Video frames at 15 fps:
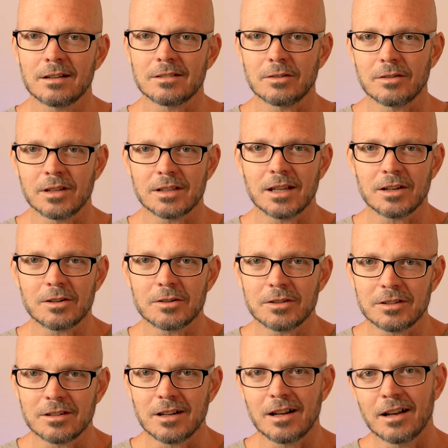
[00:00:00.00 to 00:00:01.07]
Don't let that go
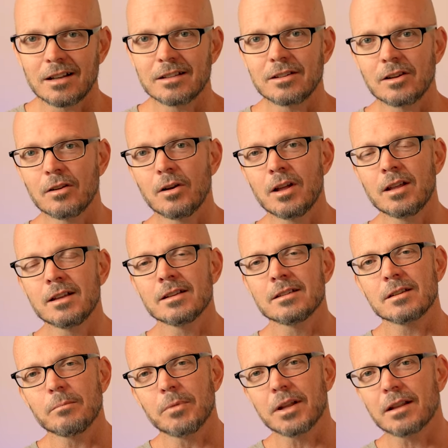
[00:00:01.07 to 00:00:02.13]
to your head. You know
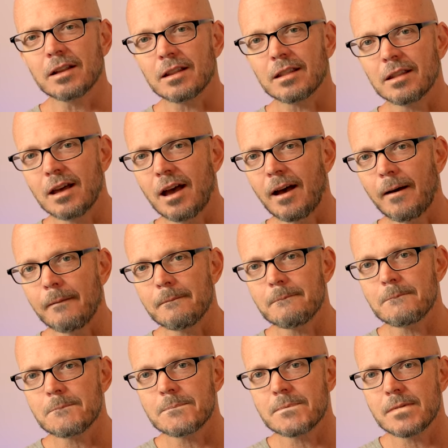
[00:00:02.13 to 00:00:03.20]
something like that
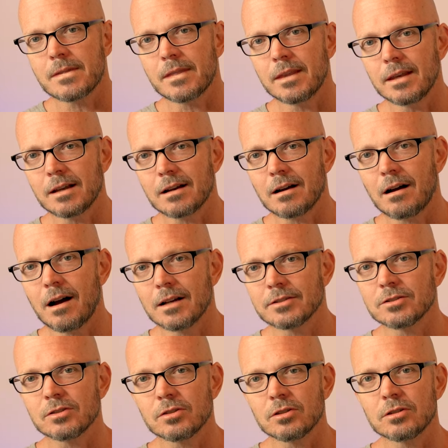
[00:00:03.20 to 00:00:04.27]
that
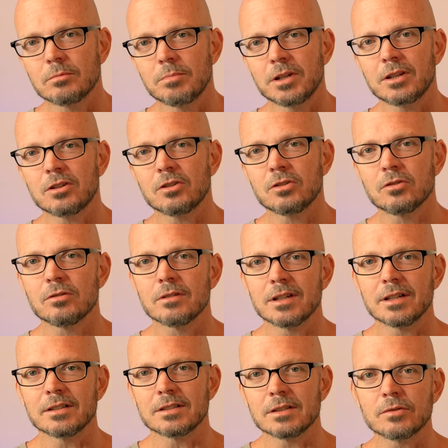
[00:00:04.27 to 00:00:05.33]
causes her to be
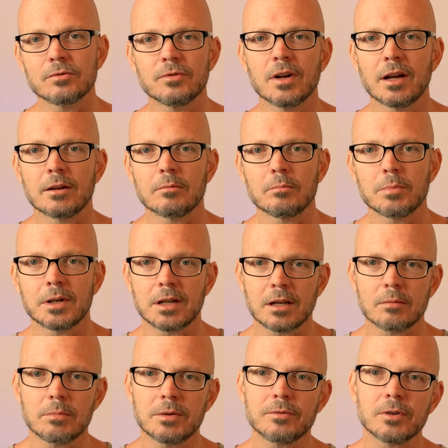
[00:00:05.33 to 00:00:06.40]
curious is fun, but it
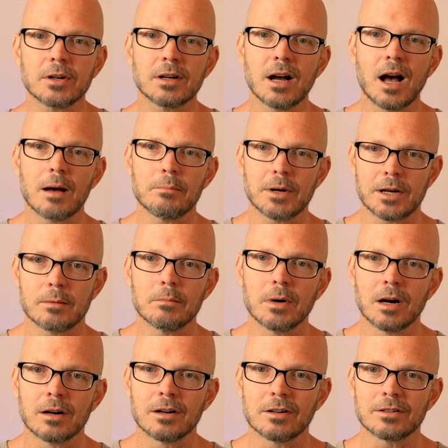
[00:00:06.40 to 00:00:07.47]
can be forgot by
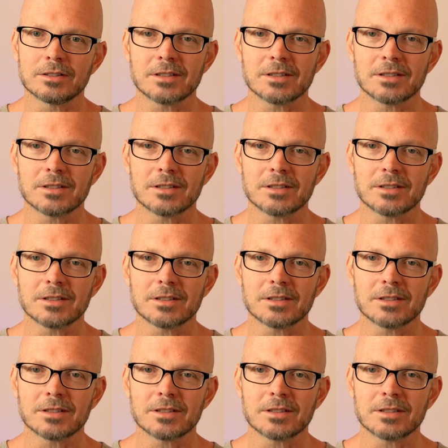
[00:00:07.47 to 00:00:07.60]
tomorrow.